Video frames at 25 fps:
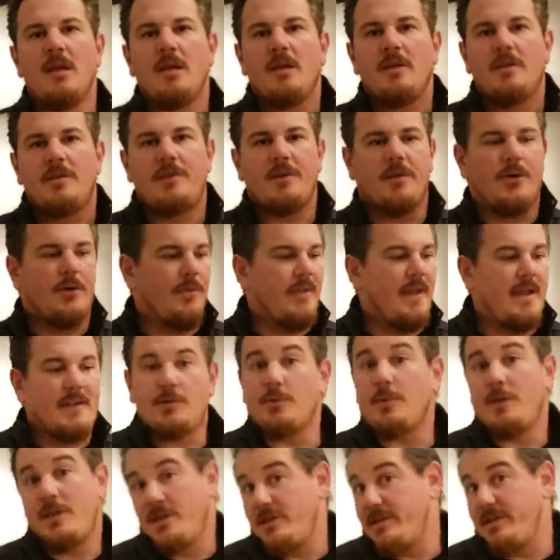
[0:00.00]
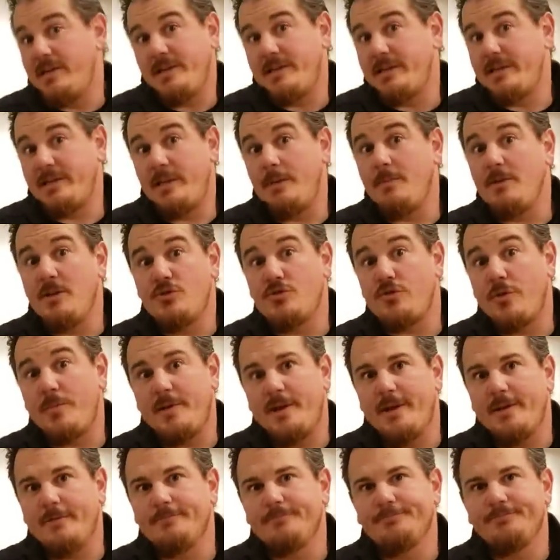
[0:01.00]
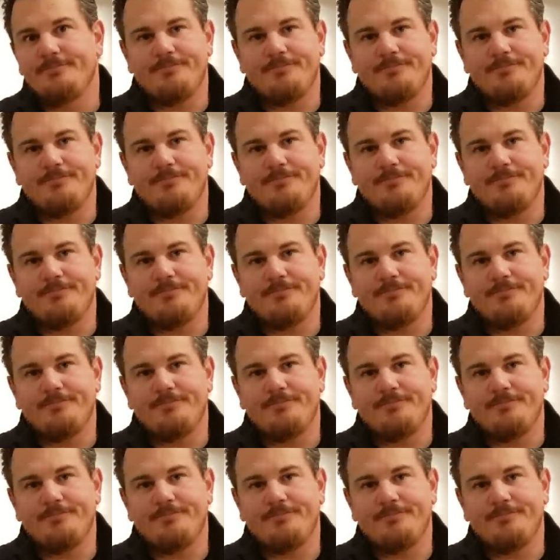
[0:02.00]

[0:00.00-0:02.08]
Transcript: So that's why you get to see me trimming it.